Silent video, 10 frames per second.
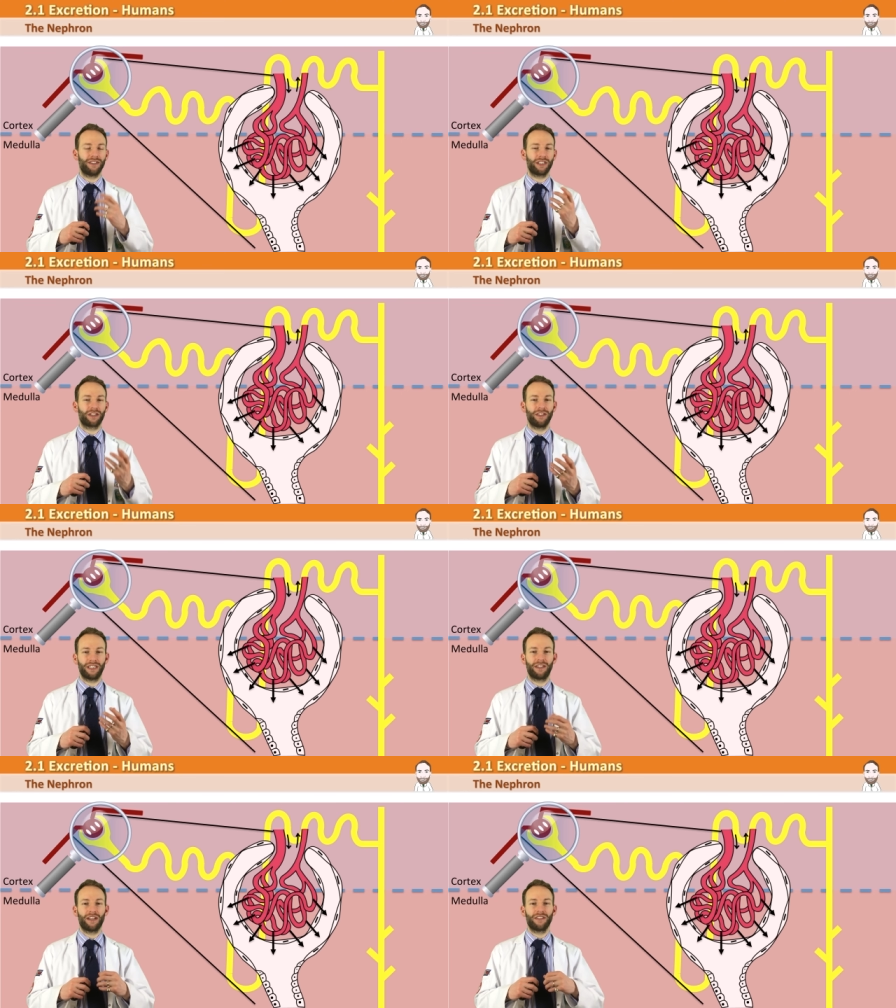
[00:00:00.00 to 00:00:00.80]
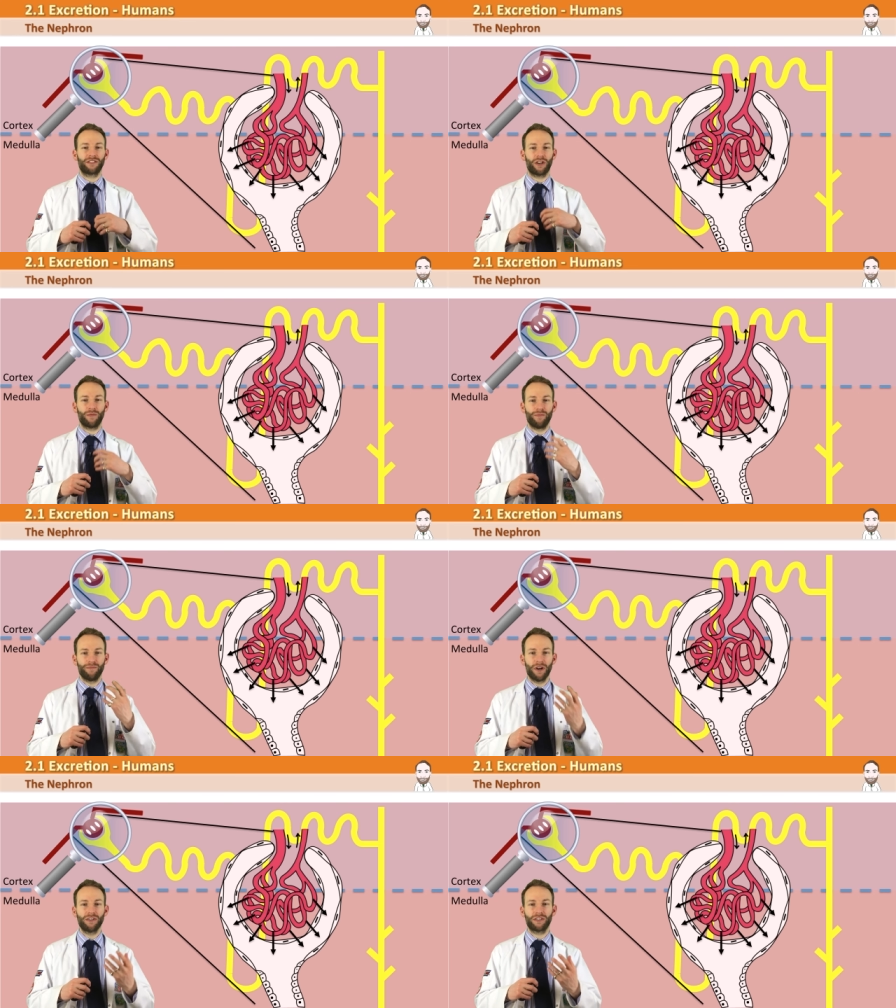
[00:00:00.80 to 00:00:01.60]
included, so
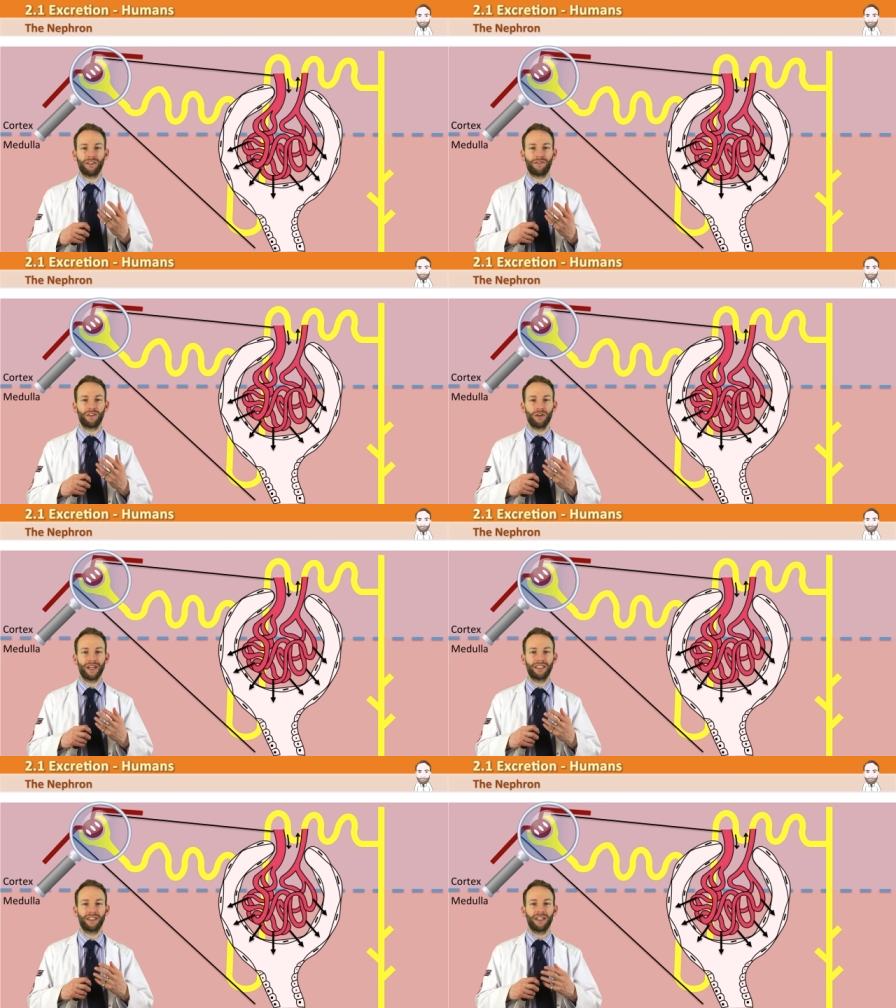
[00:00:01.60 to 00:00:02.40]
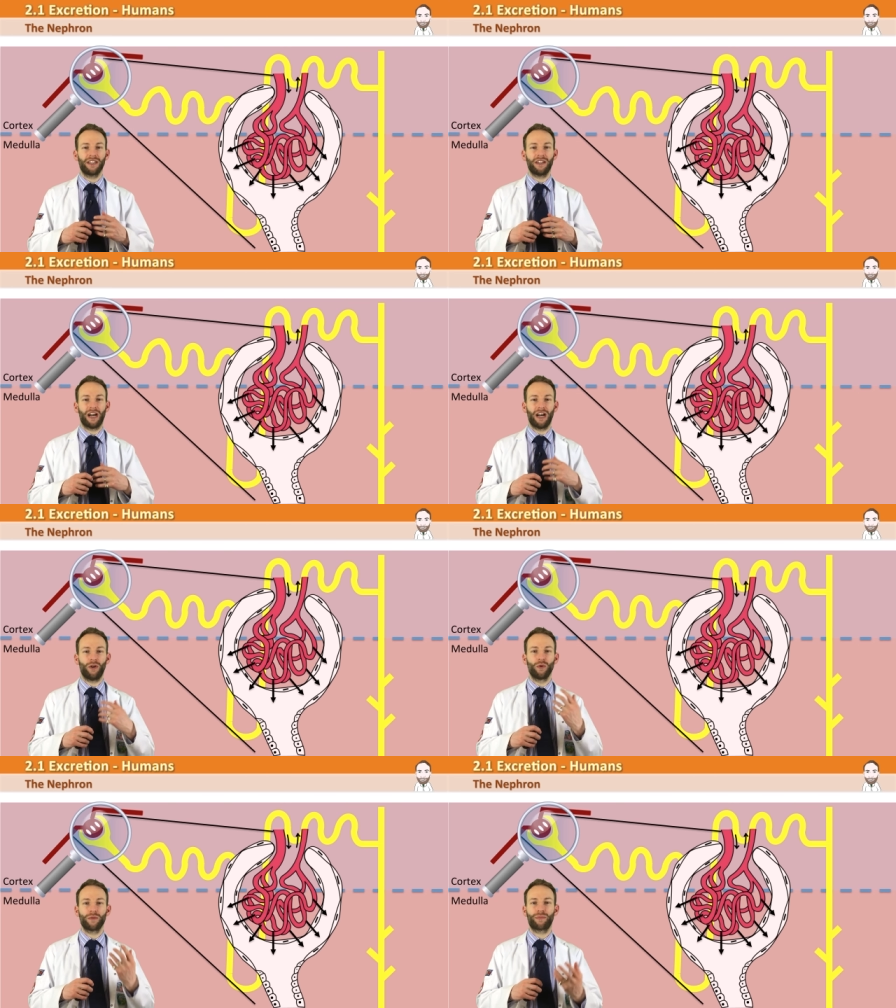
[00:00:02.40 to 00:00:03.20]
most of the fluid,
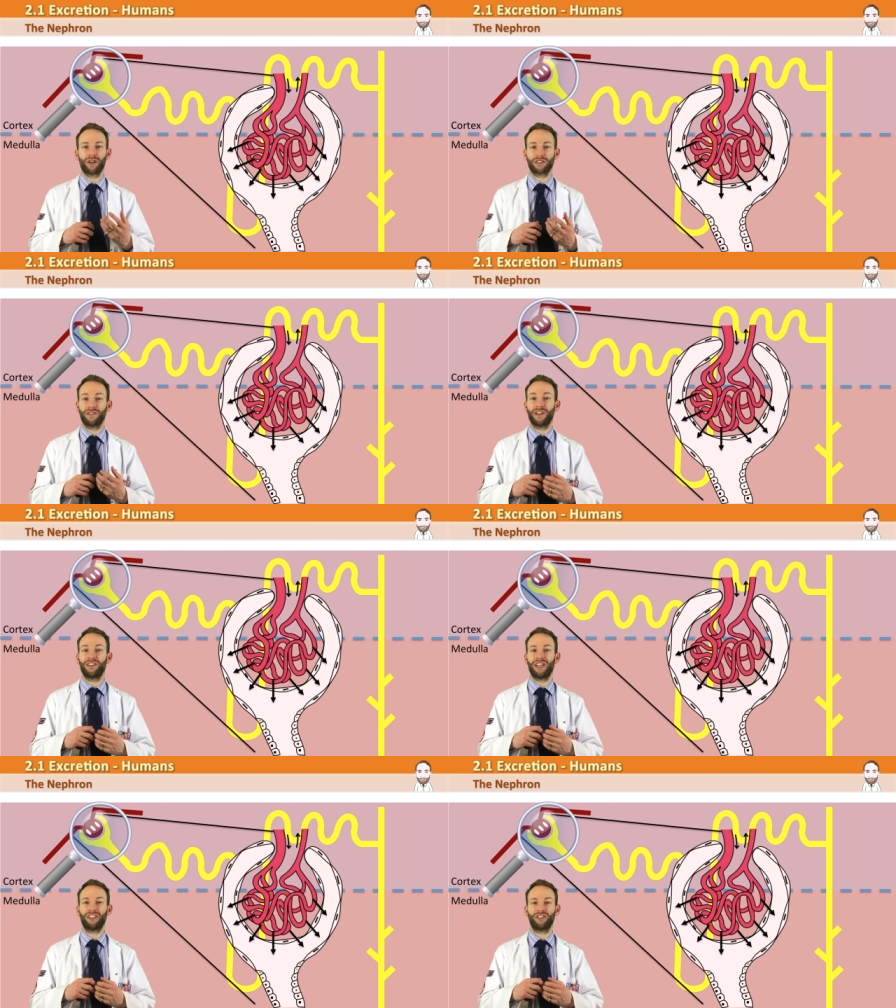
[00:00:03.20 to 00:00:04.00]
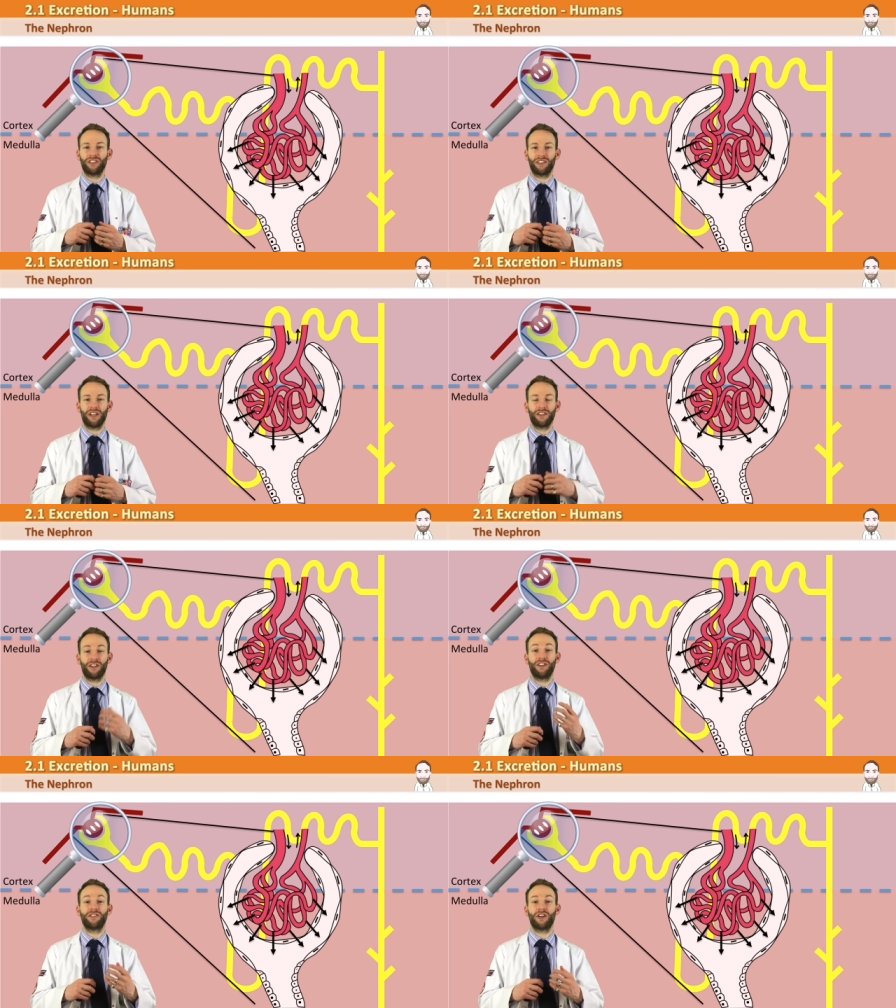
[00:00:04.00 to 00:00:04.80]
all the products of digestion
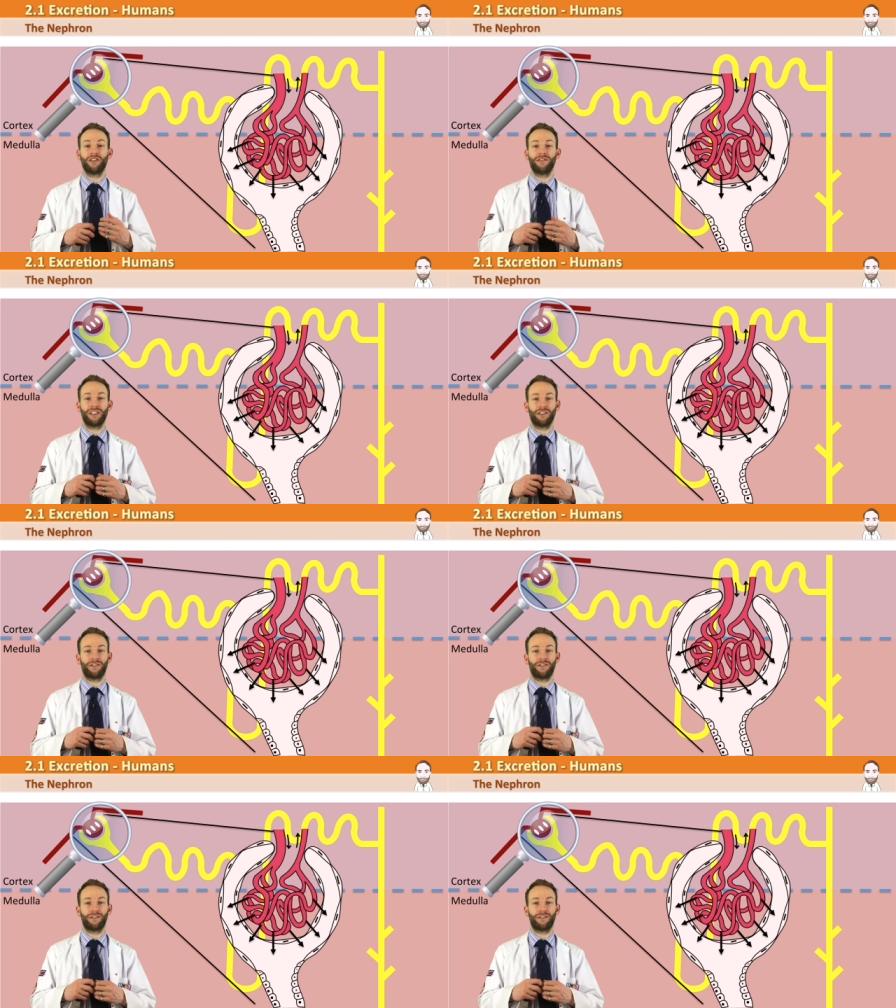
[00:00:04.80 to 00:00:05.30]
that are dissolved in